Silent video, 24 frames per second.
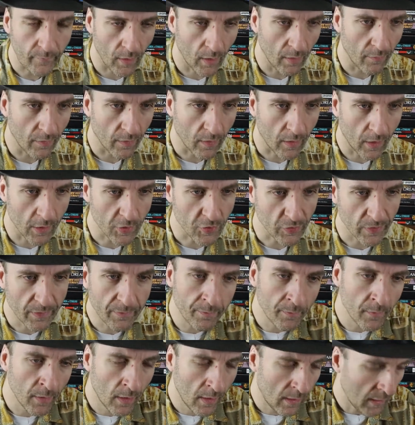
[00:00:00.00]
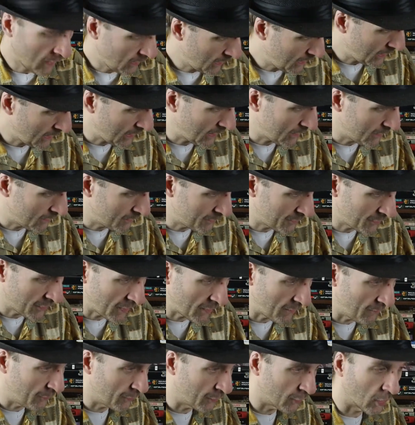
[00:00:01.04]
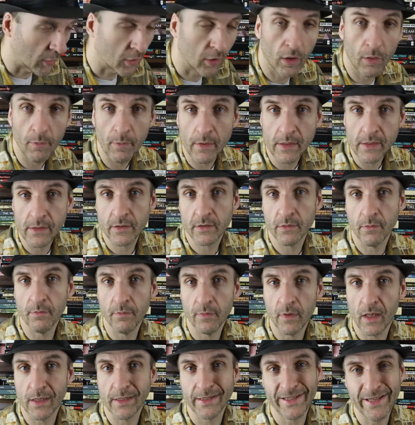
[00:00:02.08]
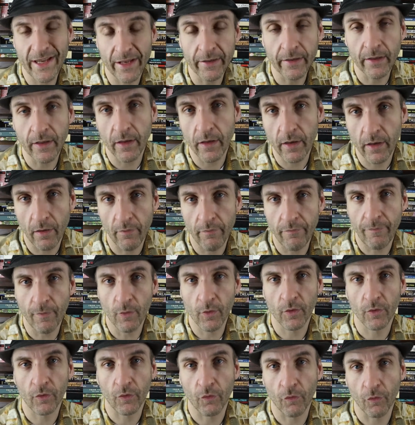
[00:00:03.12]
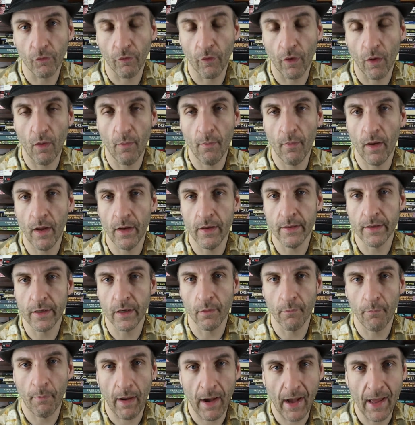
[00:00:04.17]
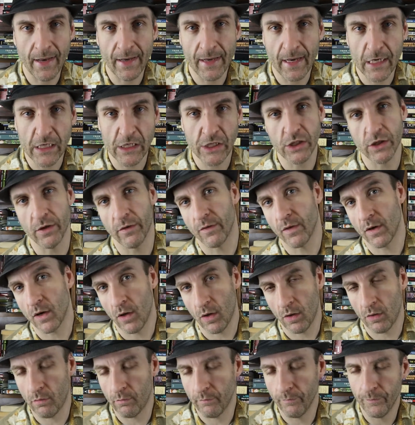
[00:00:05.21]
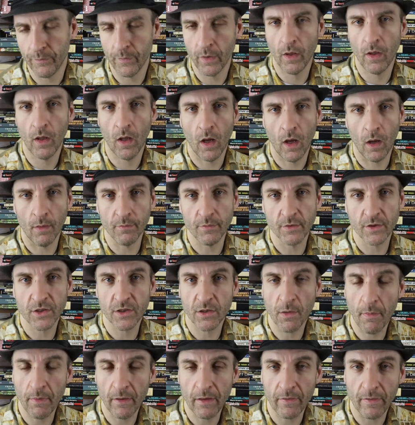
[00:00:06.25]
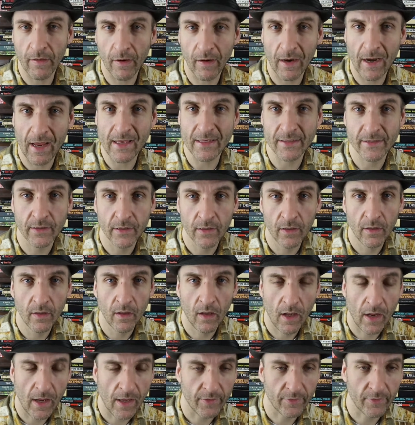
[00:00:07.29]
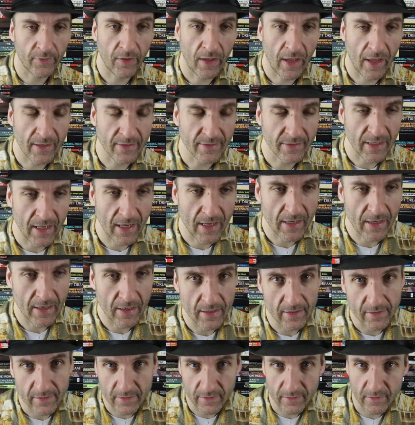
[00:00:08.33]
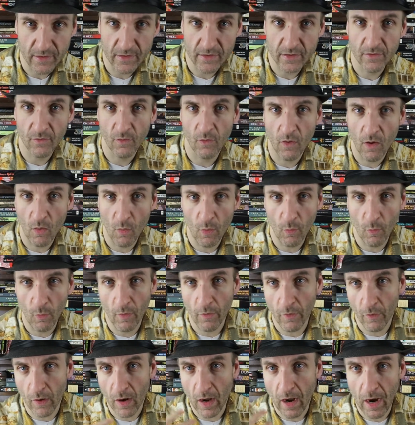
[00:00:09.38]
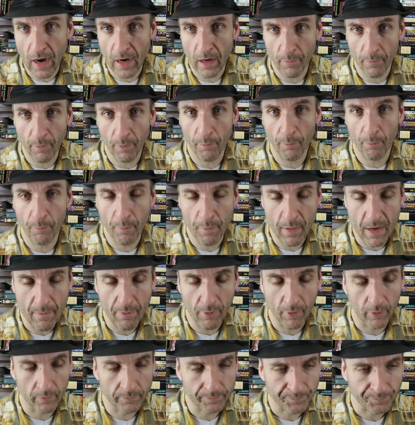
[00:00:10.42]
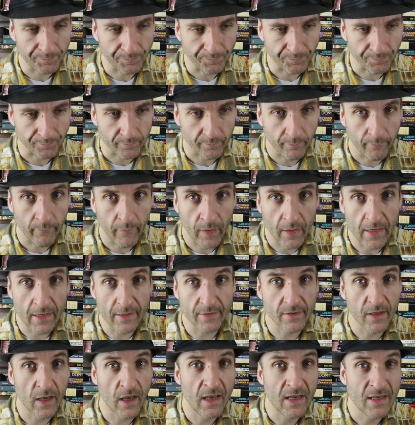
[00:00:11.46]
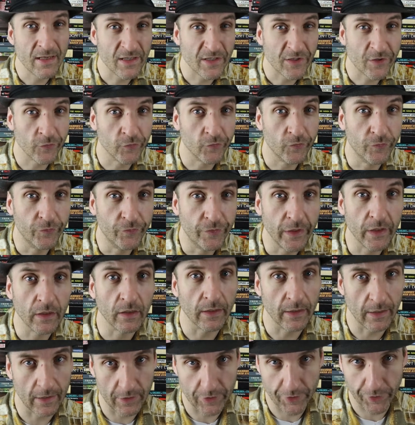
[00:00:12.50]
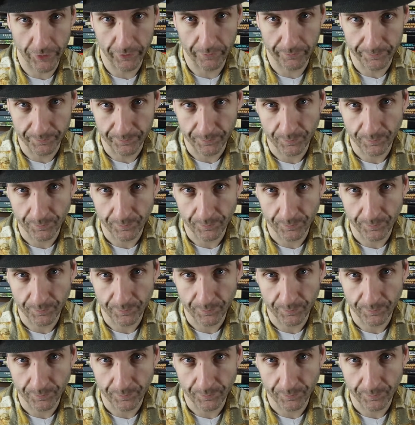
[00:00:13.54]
uh, the country. And um, there are going to be some a delegate of folks from a nearby nation of Qom. Um, somebody there has has has a is so one of their higher people is severely injured.